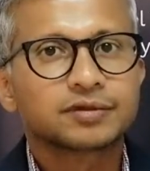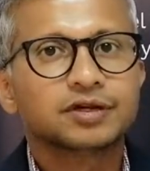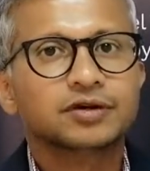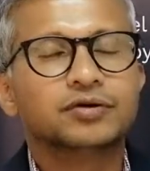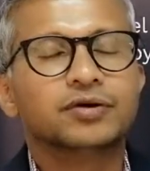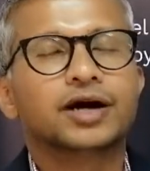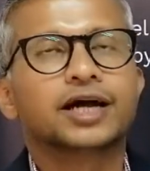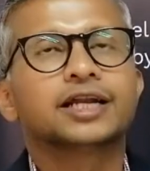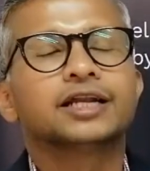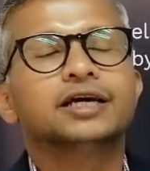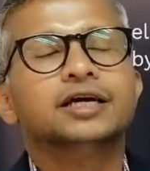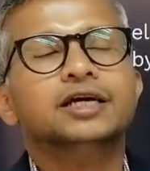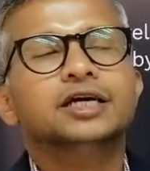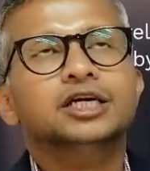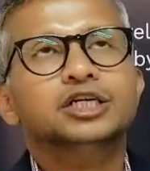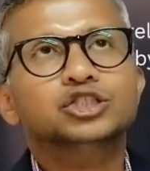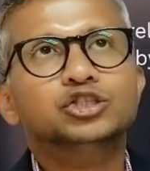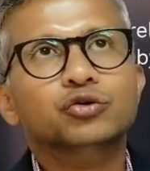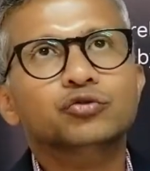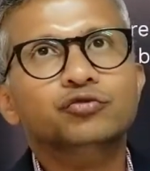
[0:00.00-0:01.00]
Right.
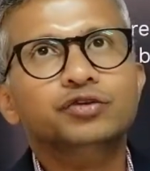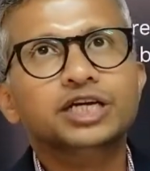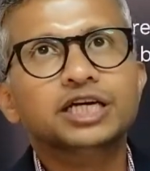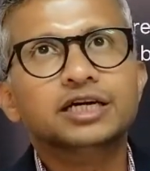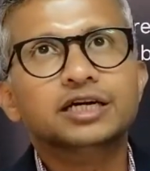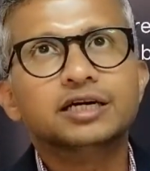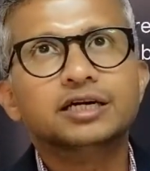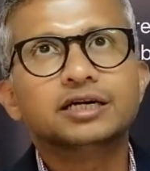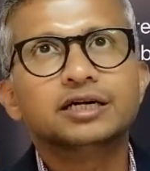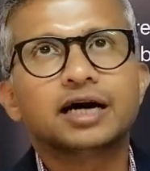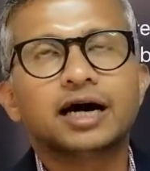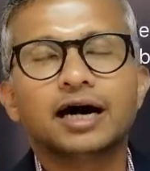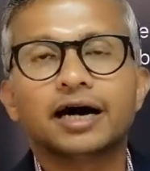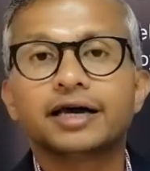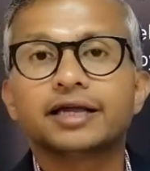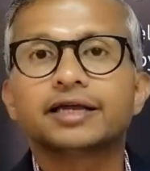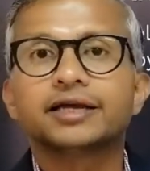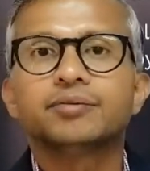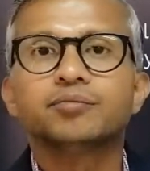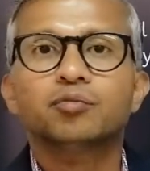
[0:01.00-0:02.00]
So we are
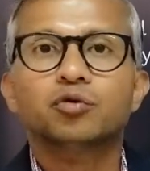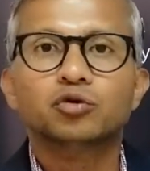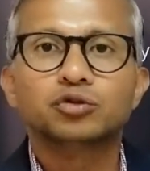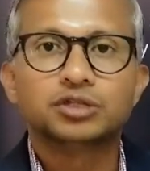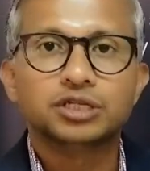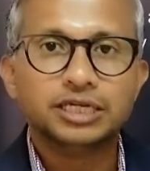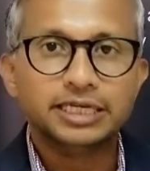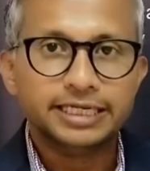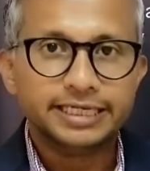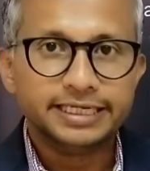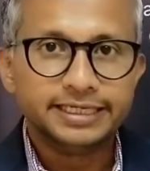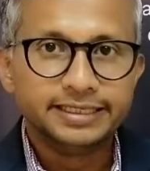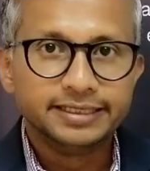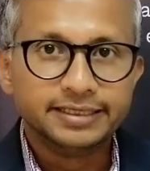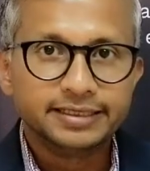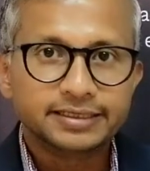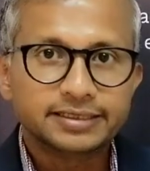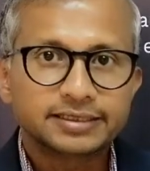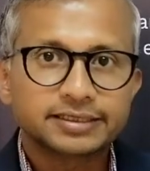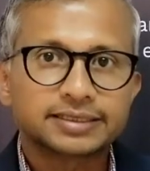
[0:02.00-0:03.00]
hiring both
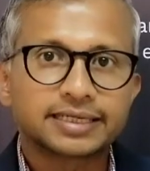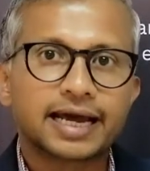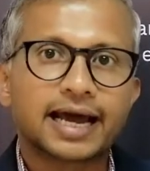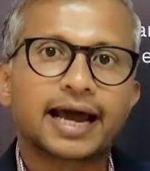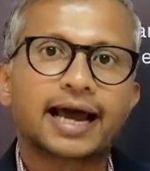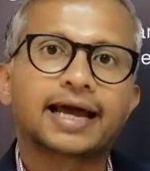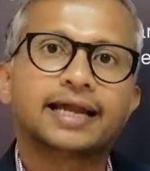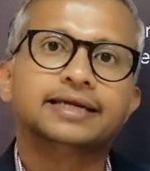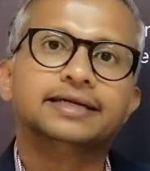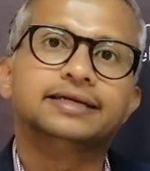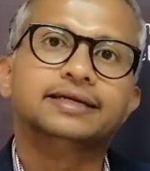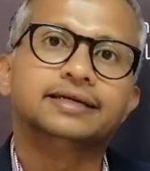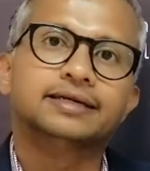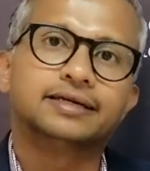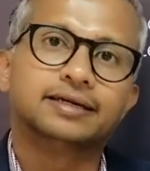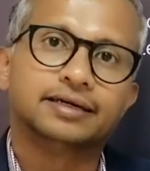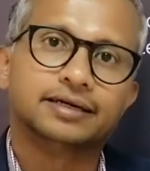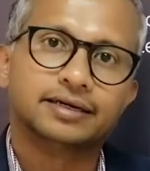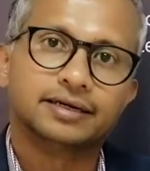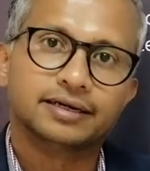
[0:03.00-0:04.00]
leaders and
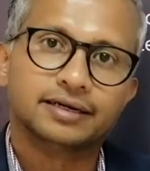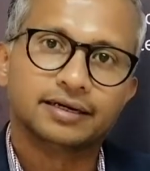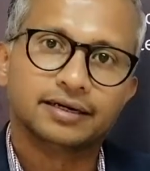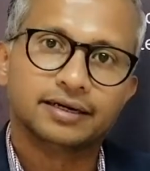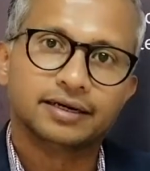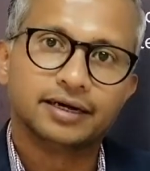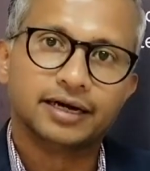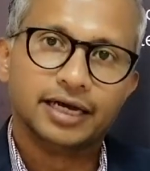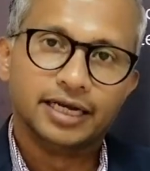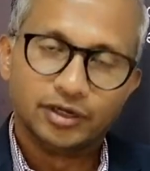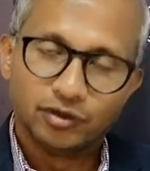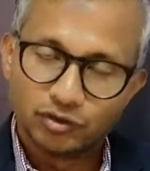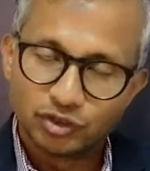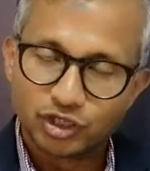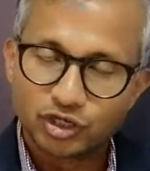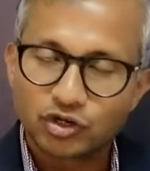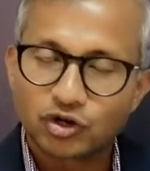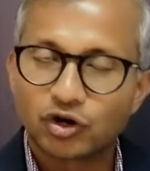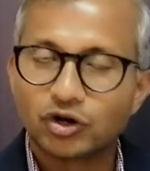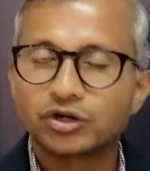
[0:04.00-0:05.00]

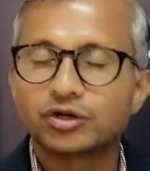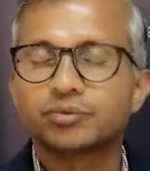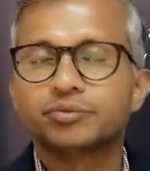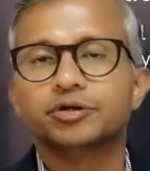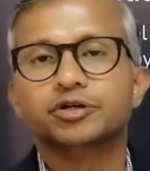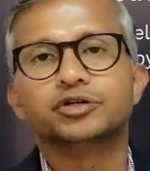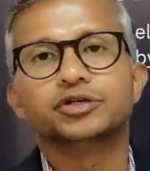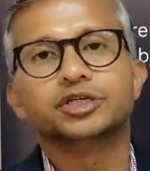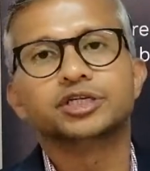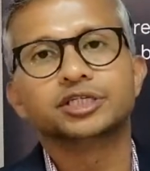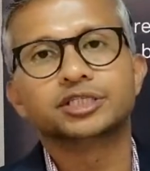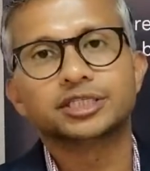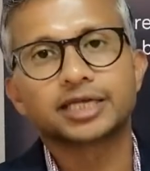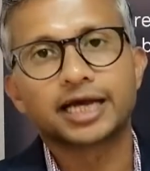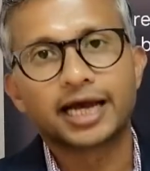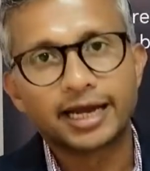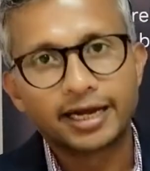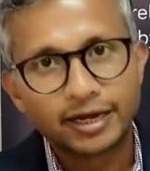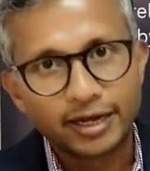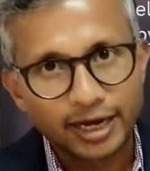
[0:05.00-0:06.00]
individual contributors,
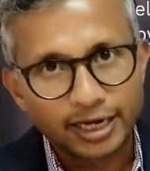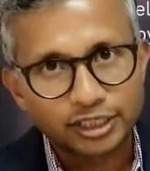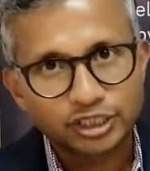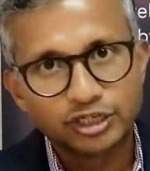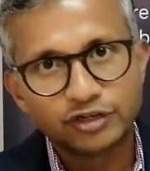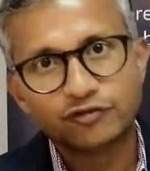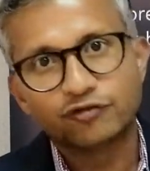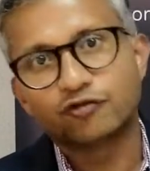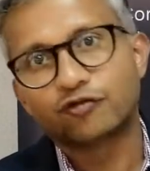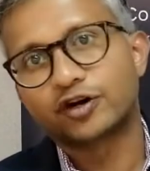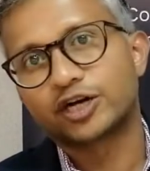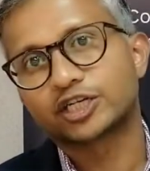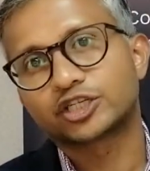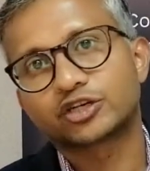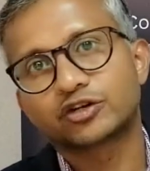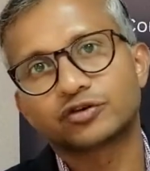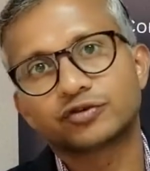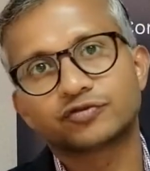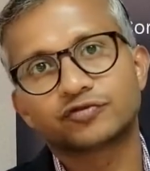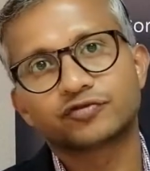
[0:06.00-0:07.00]
and actually
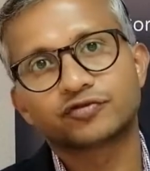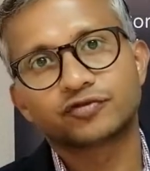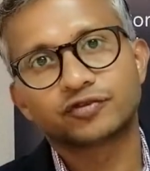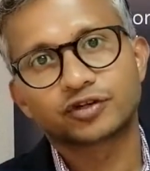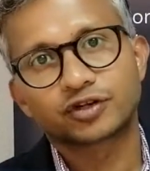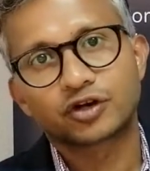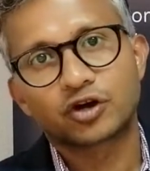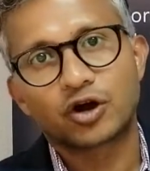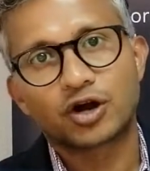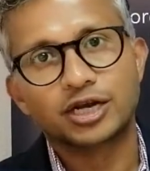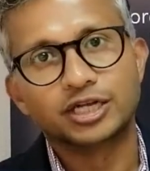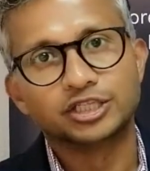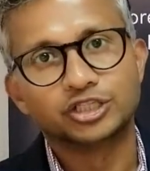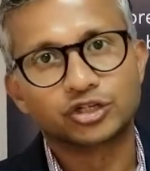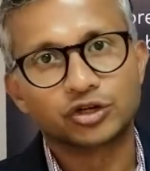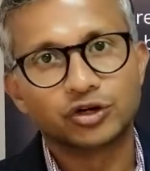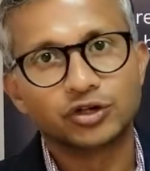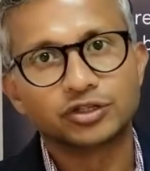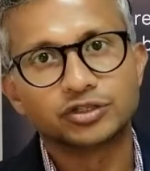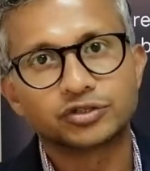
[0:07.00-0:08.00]
fresh out of college
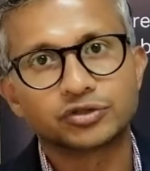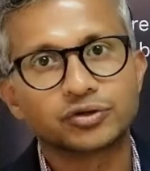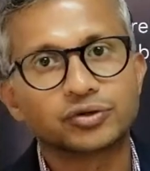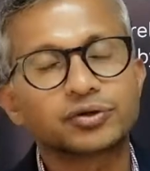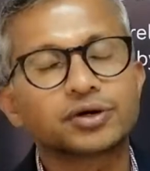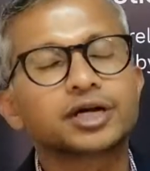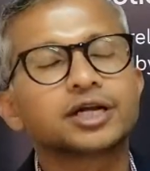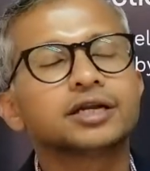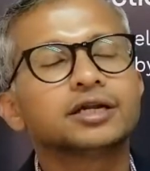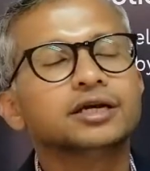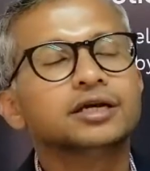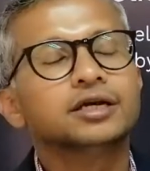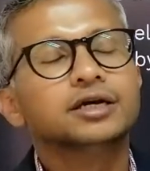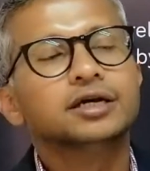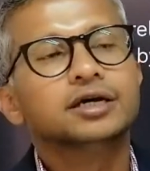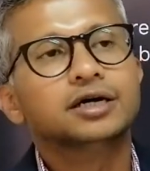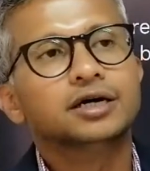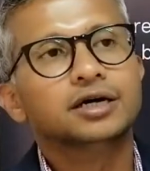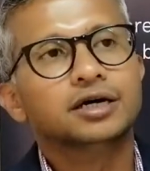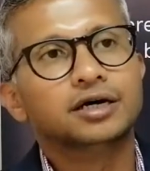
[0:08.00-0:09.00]
also, right?
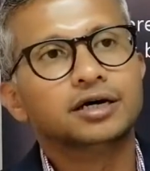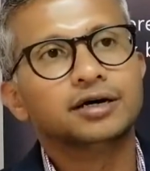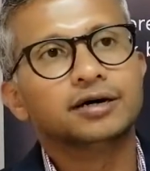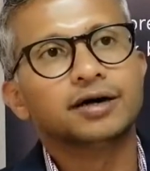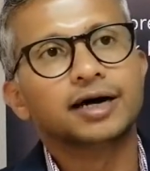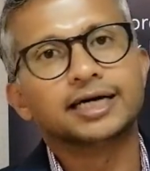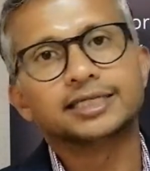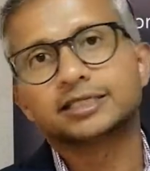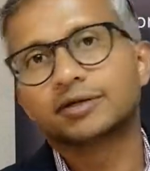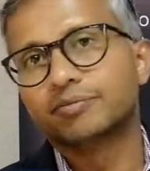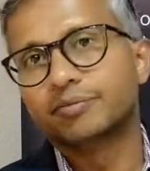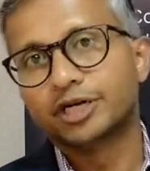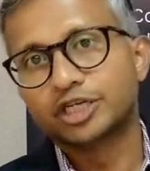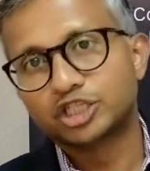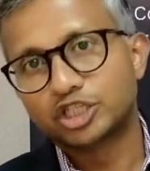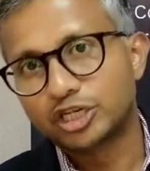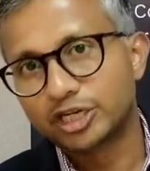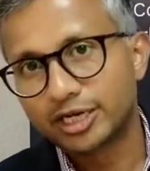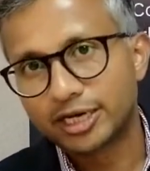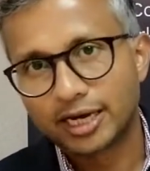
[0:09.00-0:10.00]
As I
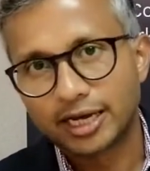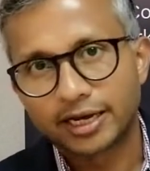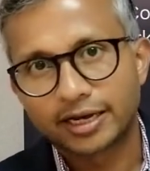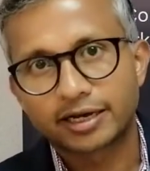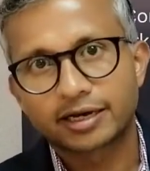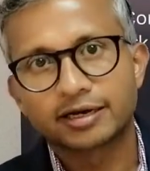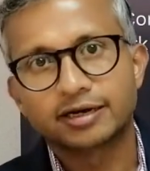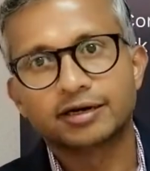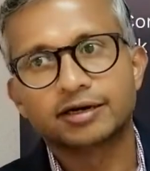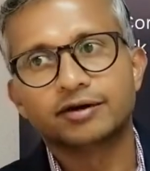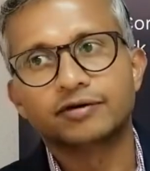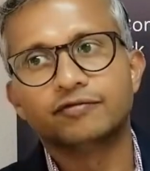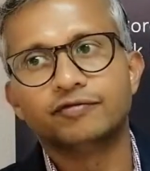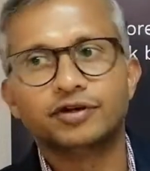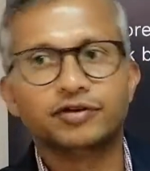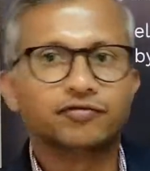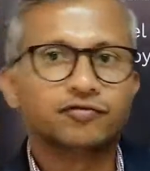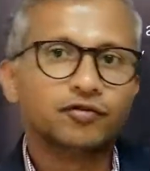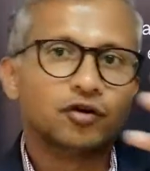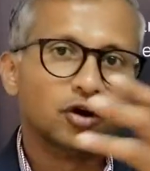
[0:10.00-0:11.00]
mentioned,
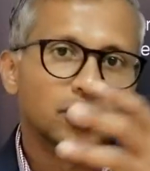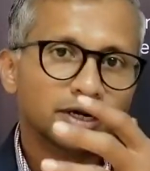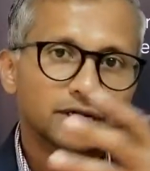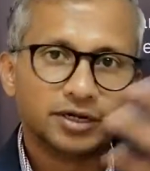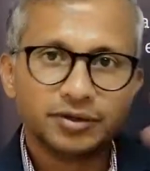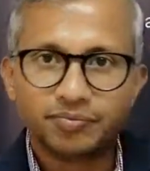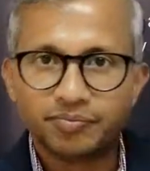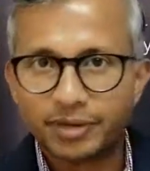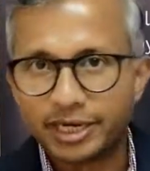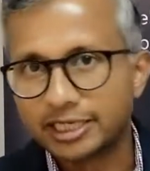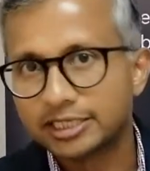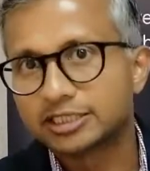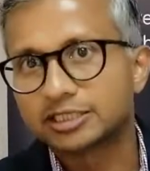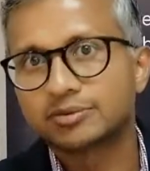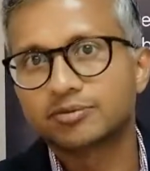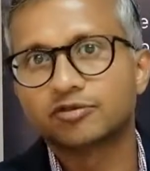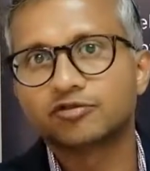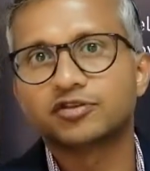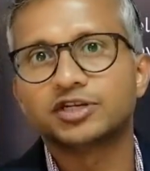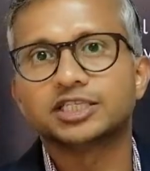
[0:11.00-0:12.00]
we've already made
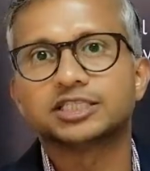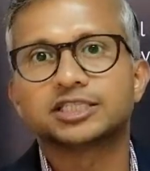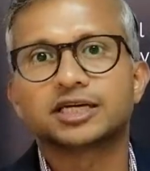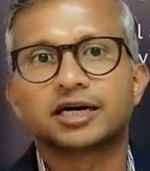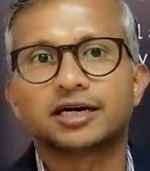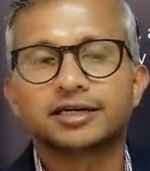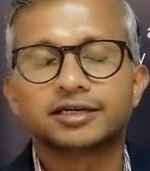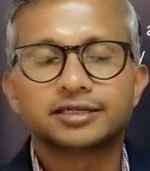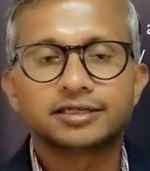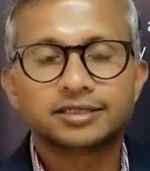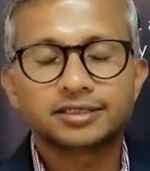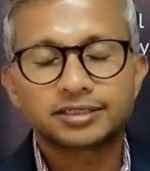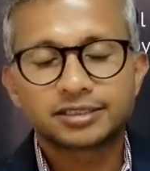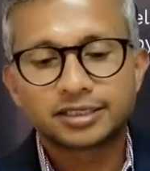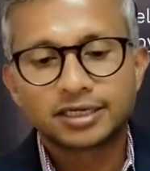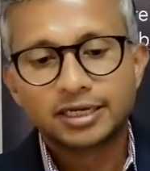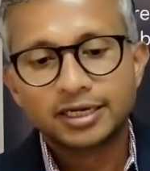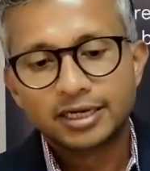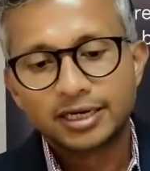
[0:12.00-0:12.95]
some of these hires.